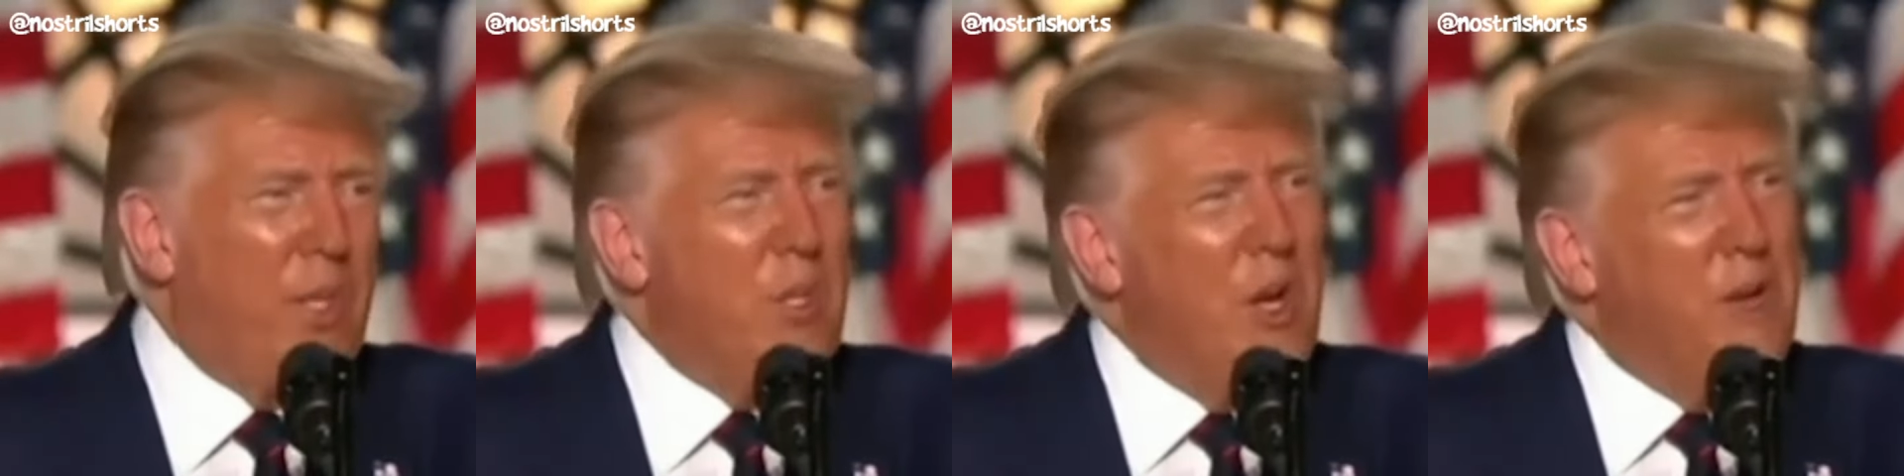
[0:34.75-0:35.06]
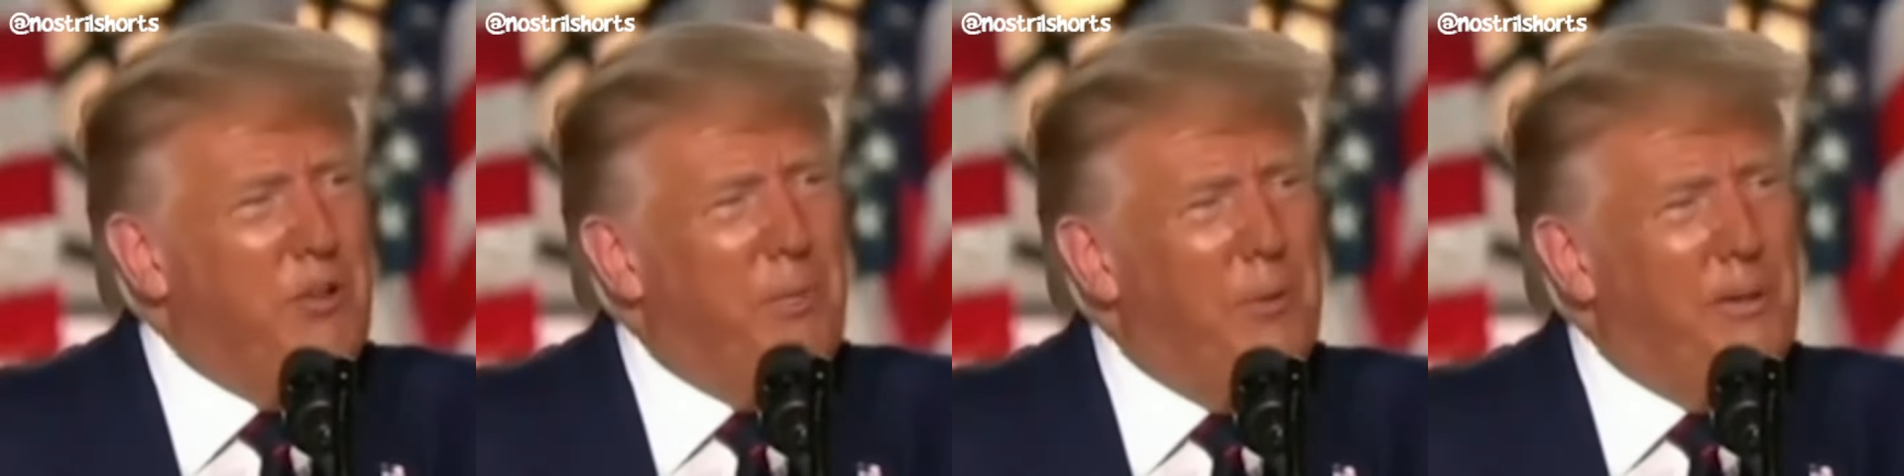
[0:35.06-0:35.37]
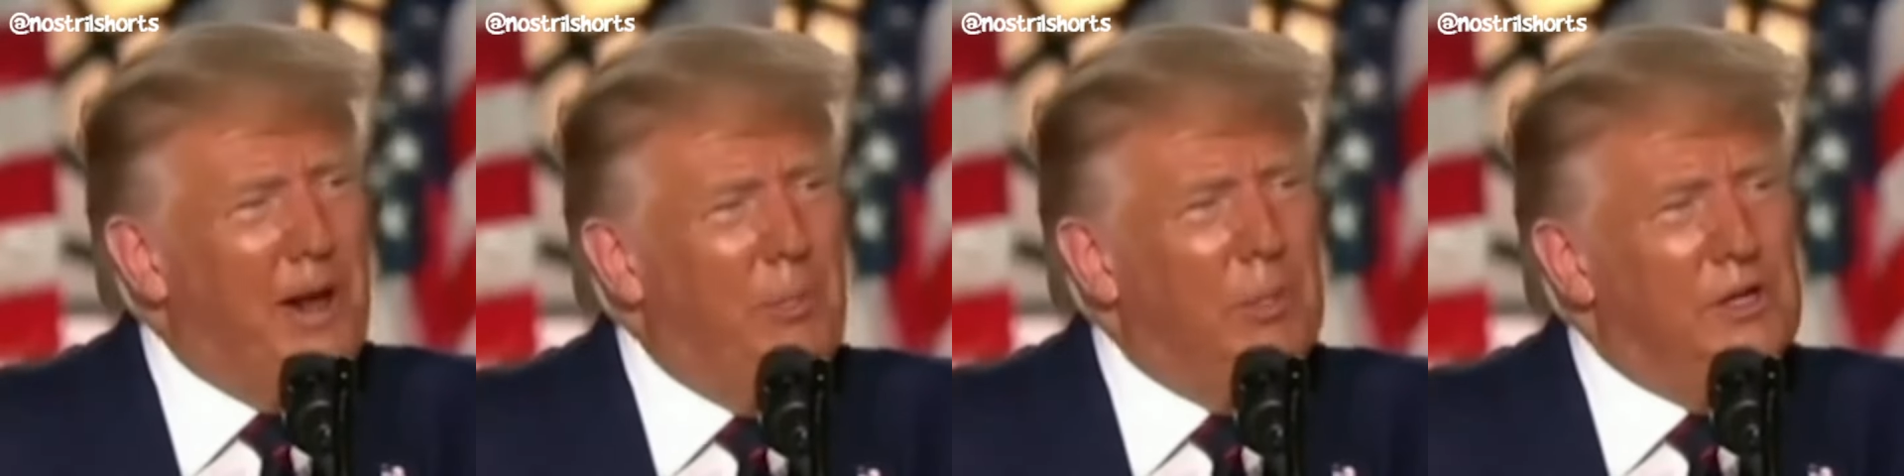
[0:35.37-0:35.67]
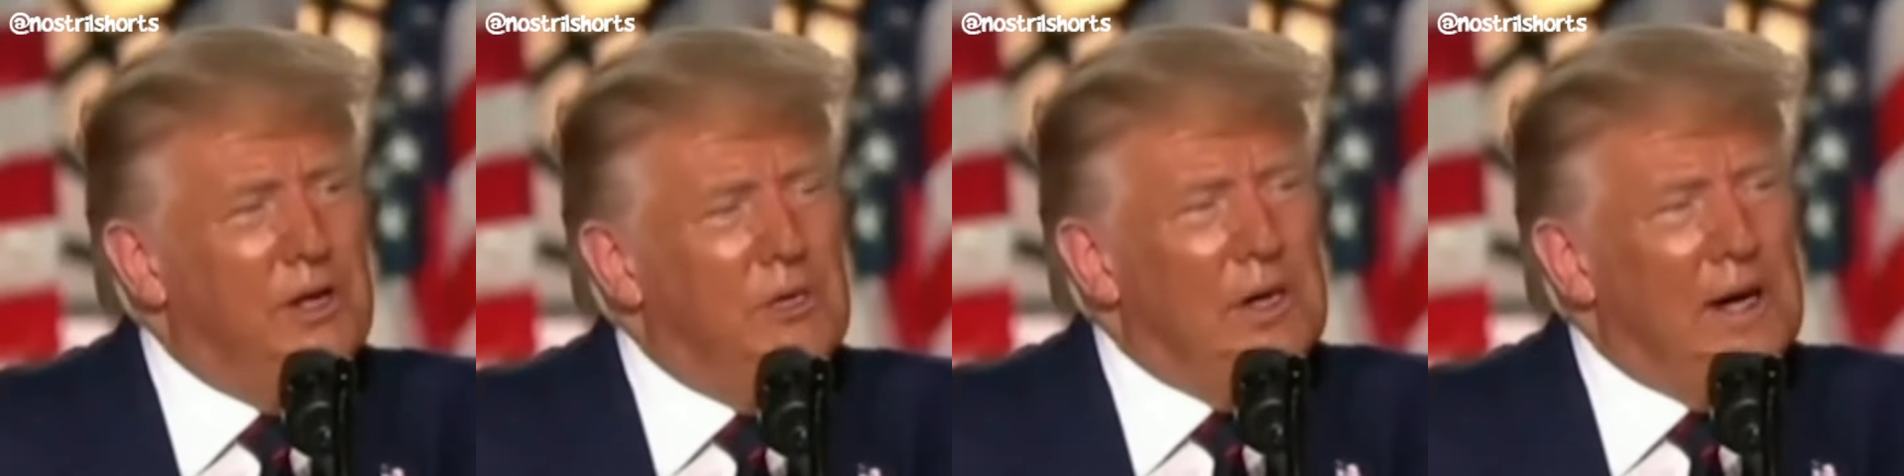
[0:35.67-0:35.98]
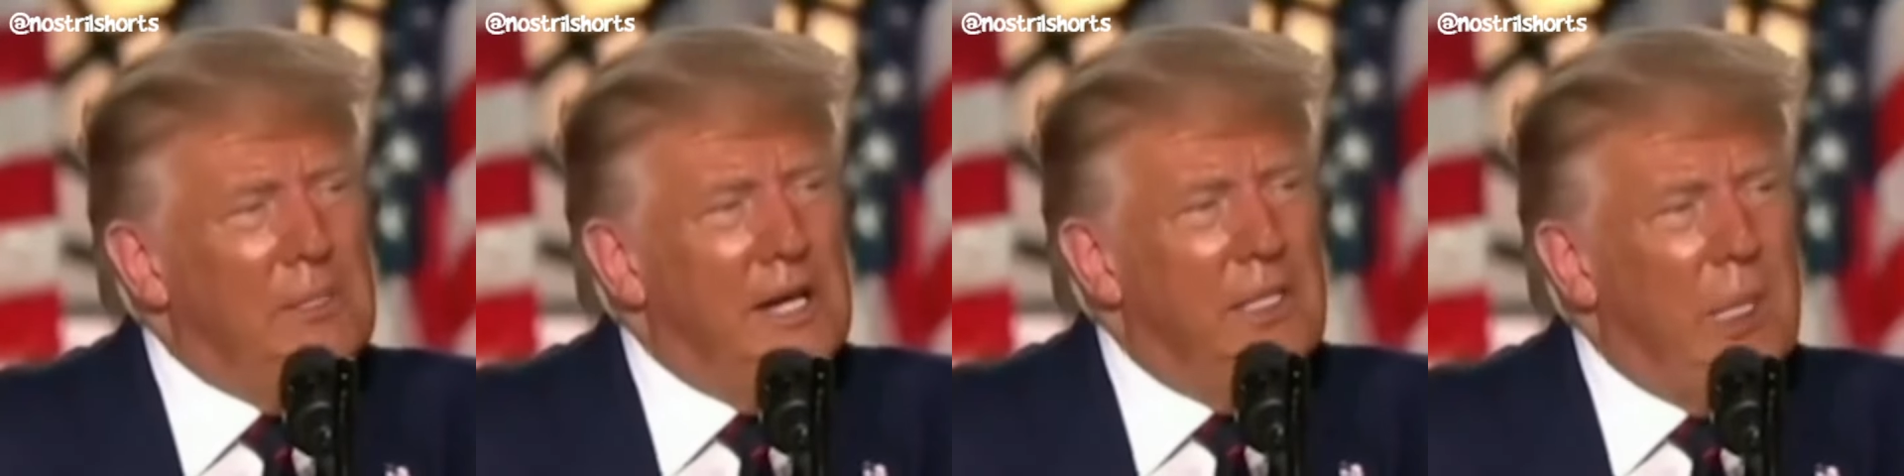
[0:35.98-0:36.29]
that pussy be there for the
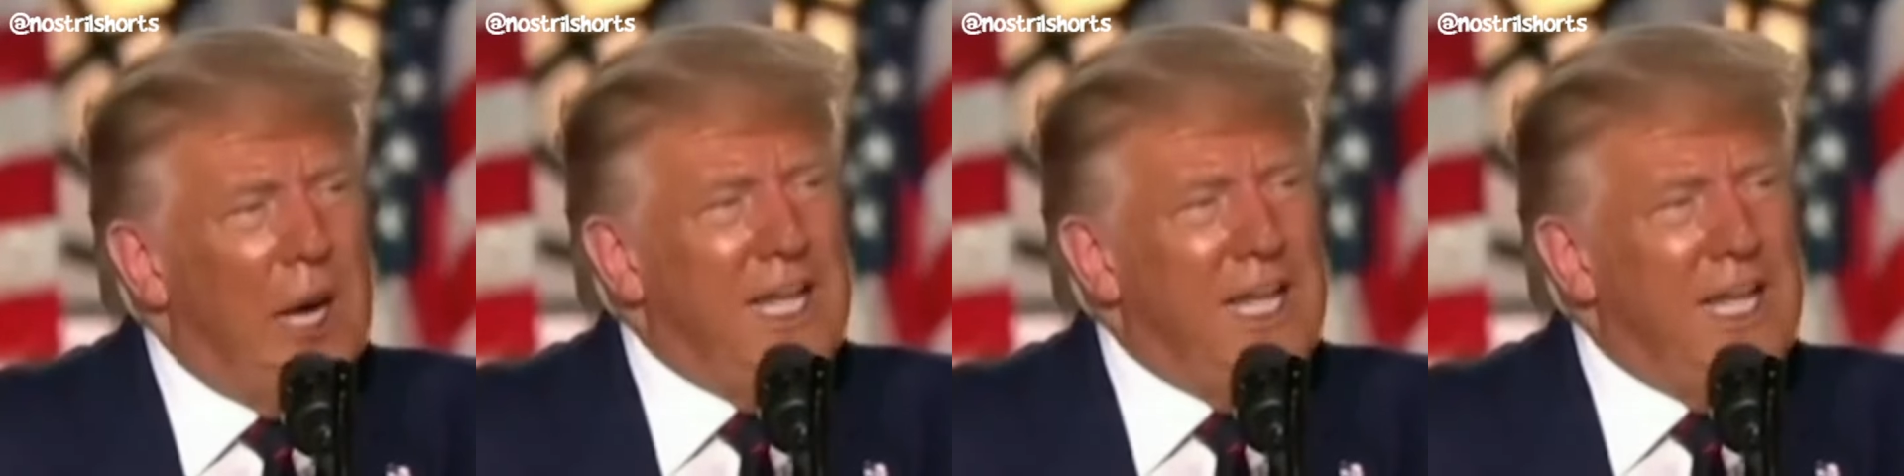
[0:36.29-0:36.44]
grabbing.